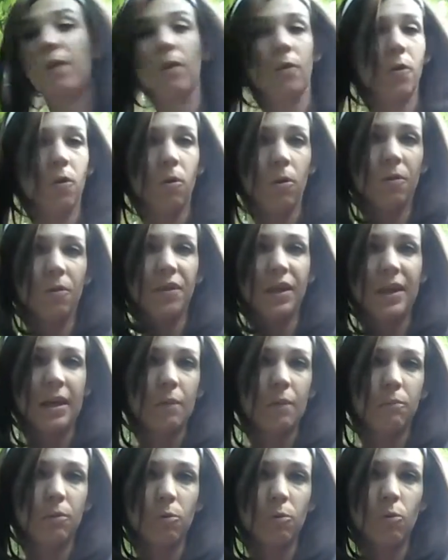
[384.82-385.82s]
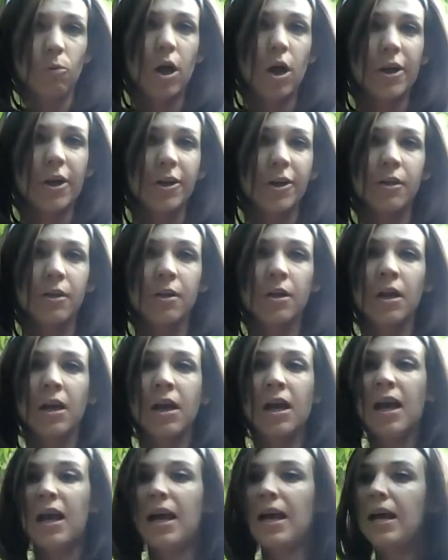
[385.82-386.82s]
fill the whole thing up with water
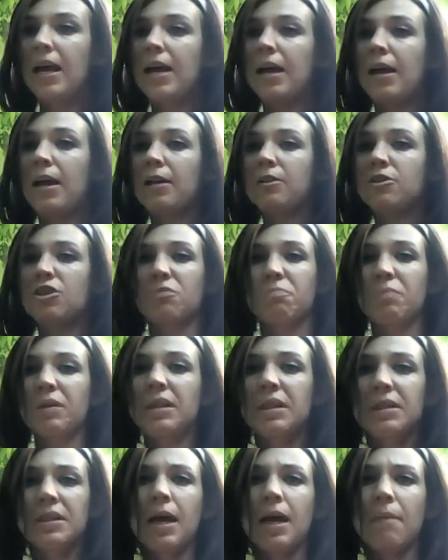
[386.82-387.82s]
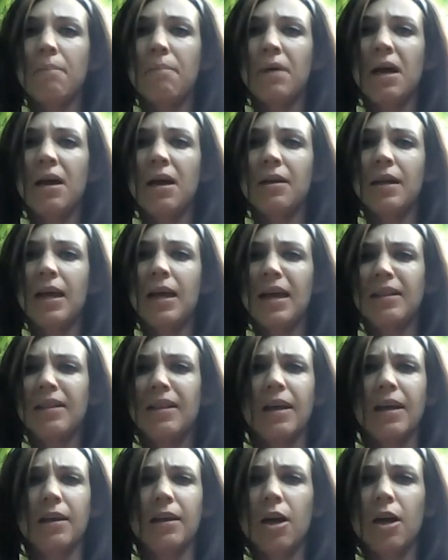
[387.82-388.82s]
and just put the top on and
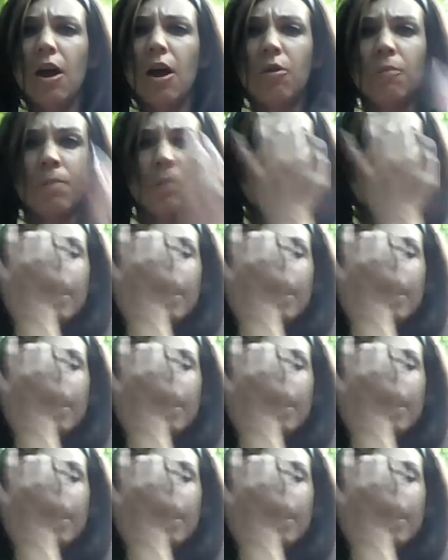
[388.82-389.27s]
let it go.